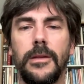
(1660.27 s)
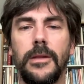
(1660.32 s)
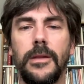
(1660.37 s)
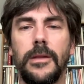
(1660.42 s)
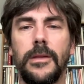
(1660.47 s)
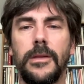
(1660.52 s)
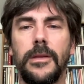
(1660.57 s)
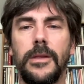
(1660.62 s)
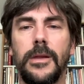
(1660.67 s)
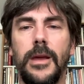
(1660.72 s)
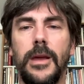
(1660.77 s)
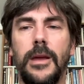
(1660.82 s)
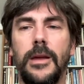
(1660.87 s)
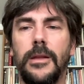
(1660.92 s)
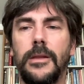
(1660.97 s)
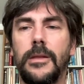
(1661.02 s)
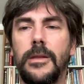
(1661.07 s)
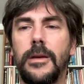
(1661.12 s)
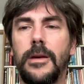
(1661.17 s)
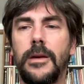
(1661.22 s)
the
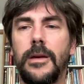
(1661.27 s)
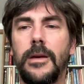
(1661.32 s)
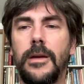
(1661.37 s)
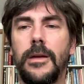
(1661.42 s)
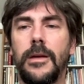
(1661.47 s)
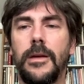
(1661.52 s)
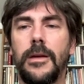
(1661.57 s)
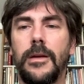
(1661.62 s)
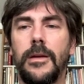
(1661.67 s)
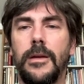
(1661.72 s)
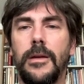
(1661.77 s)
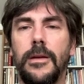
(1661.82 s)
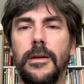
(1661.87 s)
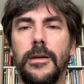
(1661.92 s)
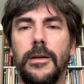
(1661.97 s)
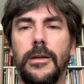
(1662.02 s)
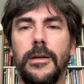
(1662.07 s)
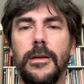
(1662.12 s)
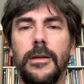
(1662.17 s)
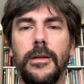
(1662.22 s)
thing, the
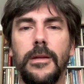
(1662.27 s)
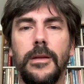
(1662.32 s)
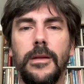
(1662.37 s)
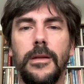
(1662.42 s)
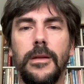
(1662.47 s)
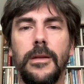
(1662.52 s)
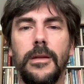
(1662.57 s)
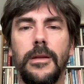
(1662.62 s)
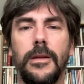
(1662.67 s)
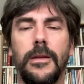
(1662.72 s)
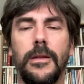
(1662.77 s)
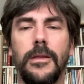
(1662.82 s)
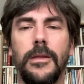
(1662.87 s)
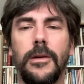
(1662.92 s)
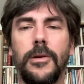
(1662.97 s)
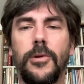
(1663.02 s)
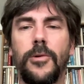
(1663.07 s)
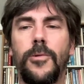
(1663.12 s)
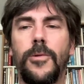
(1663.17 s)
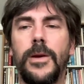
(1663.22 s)

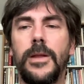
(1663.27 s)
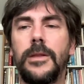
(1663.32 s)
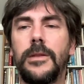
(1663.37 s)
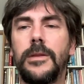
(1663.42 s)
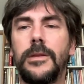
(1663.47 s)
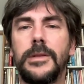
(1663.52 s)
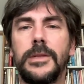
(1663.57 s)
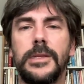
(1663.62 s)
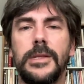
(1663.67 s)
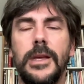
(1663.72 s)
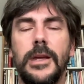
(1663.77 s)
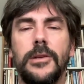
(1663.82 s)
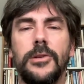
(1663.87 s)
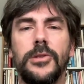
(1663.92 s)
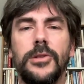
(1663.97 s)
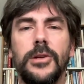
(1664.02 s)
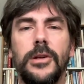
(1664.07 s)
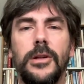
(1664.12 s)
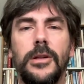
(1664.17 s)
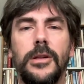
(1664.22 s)

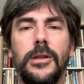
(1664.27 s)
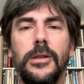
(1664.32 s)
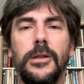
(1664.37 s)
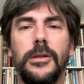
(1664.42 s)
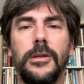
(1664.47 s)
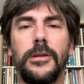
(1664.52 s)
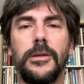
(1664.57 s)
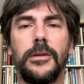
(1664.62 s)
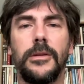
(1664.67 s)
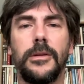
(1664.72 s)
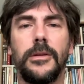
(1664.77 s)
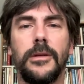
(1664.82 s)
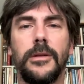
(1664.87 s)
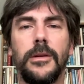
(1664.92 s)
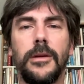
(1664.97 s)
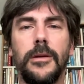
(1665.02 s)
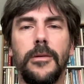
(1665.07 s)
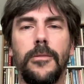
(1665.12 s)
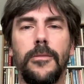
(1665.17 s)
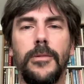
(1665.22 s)
quintessential
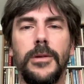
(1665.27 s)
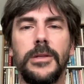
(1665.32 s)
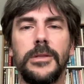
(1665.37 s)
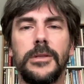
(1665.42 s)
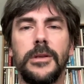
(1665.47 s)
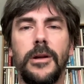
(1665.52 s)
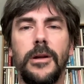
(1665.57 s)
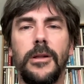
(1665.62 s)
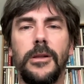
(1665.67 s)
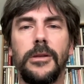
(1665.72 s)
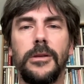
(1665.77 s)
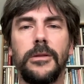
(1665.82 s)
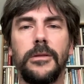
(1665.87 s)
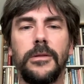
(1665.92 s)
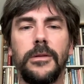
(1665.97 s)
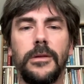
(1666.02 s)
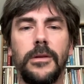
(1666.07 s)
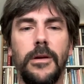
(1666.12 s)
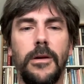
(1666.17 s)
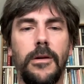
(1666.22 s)

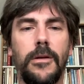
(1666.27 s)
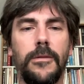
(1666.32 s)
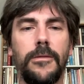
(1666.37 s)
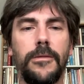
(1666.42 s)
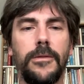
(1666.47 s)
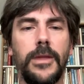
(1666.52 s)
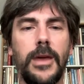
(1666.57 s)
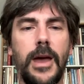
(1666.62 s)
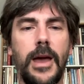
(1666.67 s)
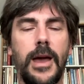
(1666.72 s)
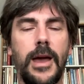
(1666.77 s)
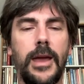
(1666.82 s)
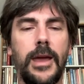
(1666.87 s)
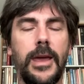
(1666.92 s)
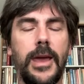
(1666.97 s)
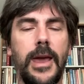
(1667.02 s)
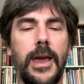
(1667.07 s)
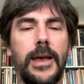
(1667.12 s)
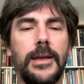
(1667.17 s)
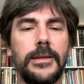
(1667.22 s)
result of the High
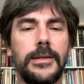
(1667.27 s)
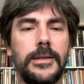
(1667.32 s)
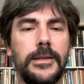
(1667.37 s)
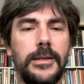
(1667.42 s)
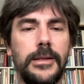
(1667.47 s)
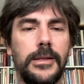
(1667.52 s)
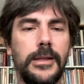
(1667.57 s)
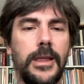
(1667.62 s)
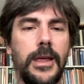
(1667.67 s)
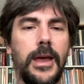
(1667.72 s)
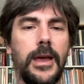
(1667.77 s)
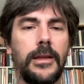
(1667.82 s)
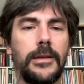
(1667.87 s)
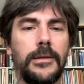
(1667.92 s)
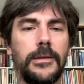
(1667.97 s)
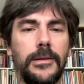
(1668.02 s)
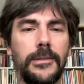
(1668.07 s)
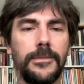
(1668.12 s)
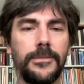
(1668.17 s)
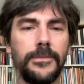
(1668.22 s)
Castle,
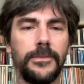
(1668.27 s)
that